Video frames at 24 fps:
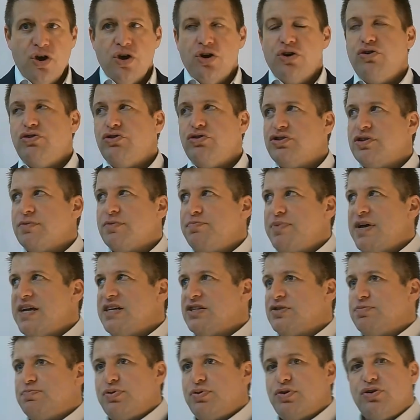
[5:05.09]
Who's the
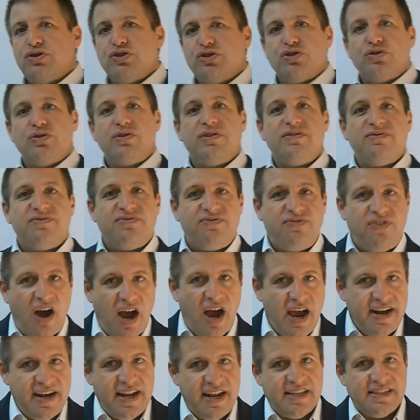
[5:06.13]
best person in
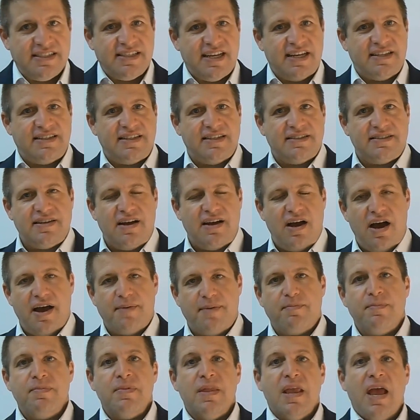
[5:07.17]
finance at the
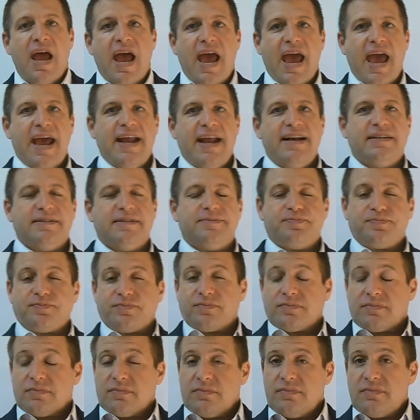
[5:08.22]
time? And
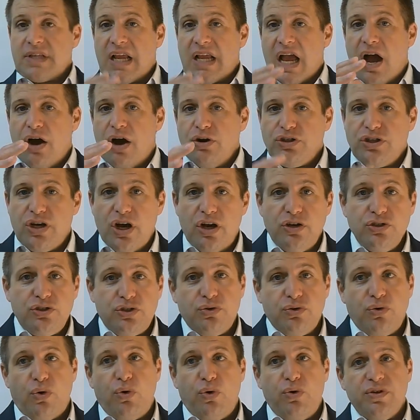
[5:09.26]
I'd go
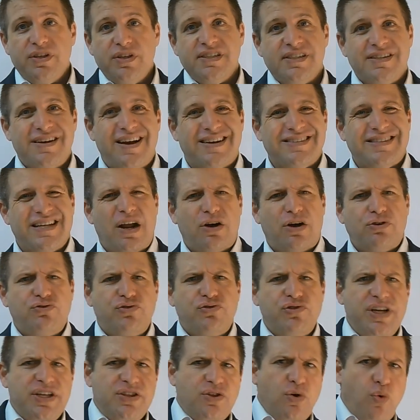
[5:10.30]
to all these guys and I'd
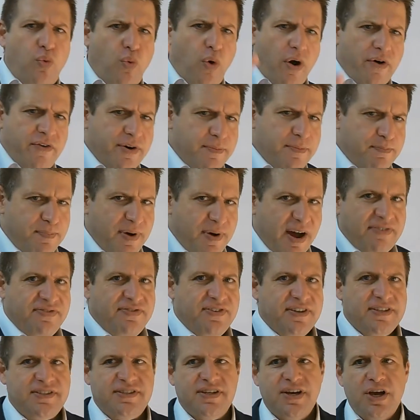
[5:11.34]
read the Warren
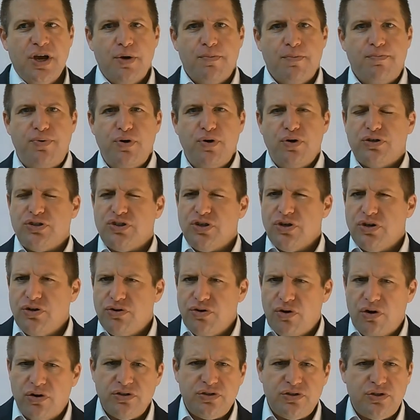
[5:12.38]
Buffett books, the
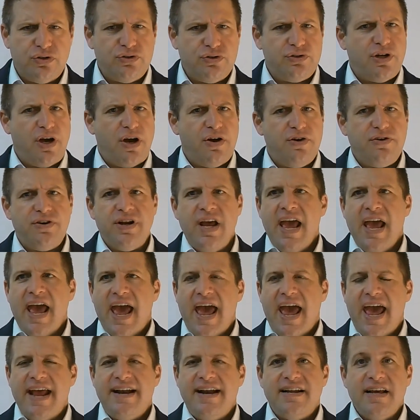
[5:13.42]
Grant Cardone,
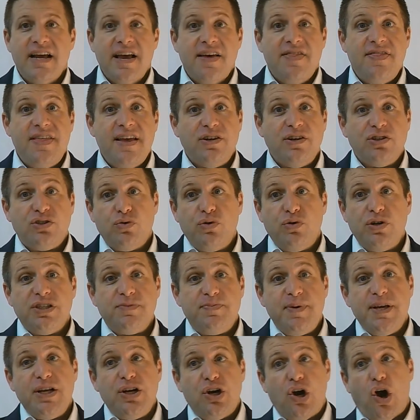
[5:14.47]
and there's always
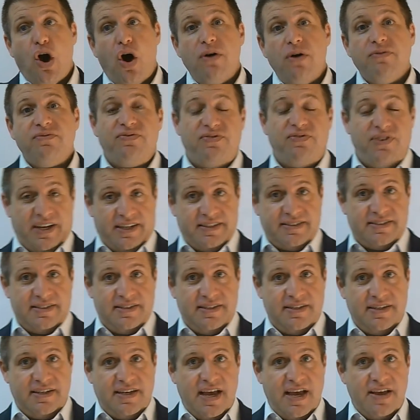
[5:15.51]
been
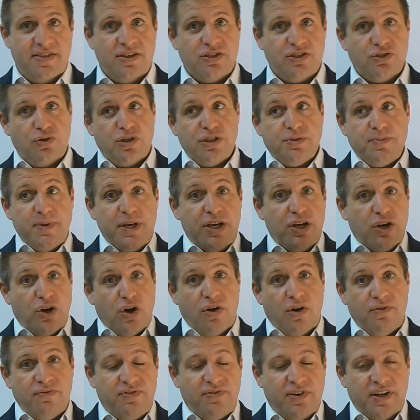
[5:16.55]
conflict, okay? There's always been
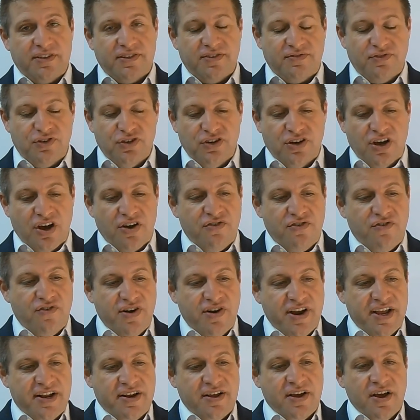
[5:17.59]
conflict. If you go
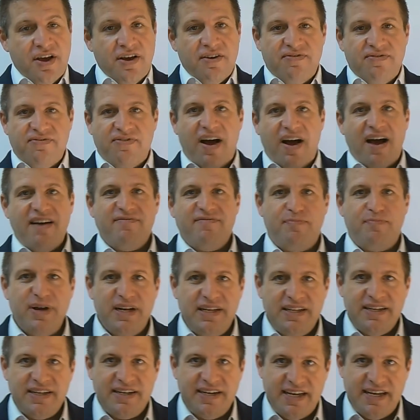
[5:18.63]
read five
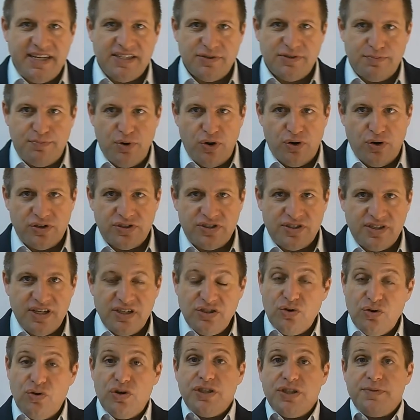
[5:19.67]
billionaires' books,
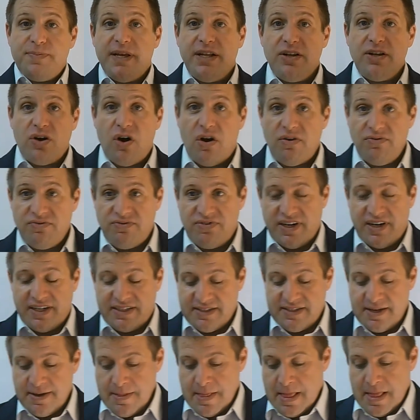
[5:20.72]
there's always been
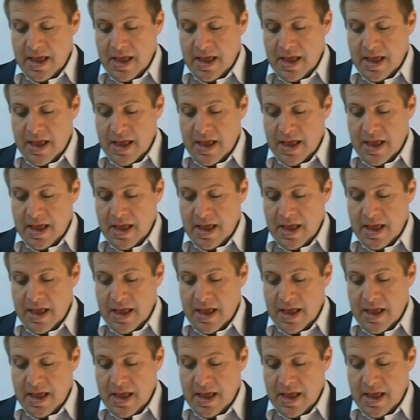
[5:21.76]
conflict.